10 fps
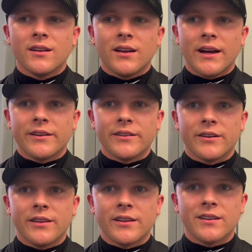I don't know.
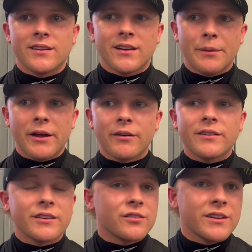I
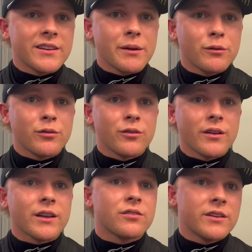raced
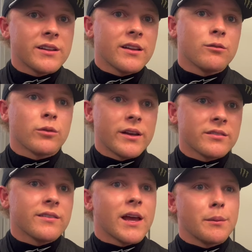Xfinity the race
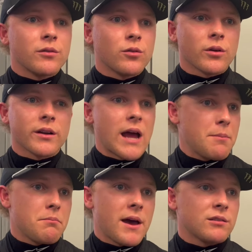the day before, and I
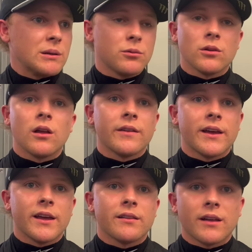passed people all
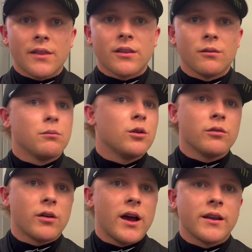day and got to
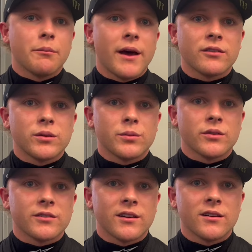move around and pass people.
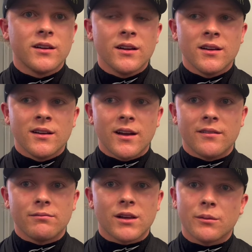So,
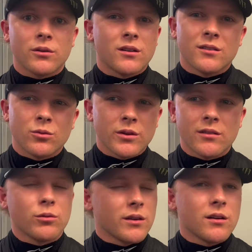and cup car really,
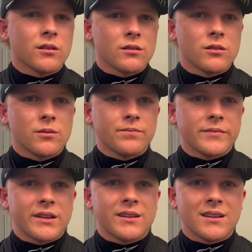really hard too.
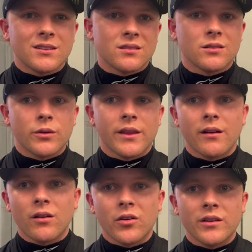But I think that's just the way the
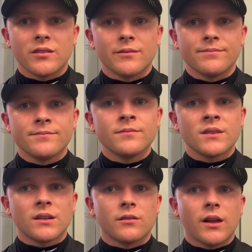aero is, and
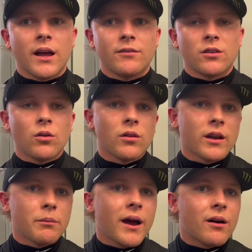I'm not having a whole
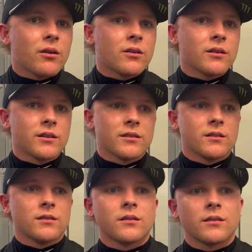lot of power,
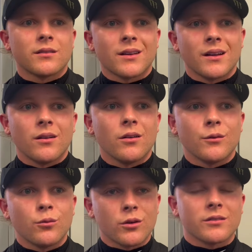and it just kind of all
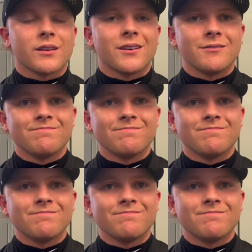works together.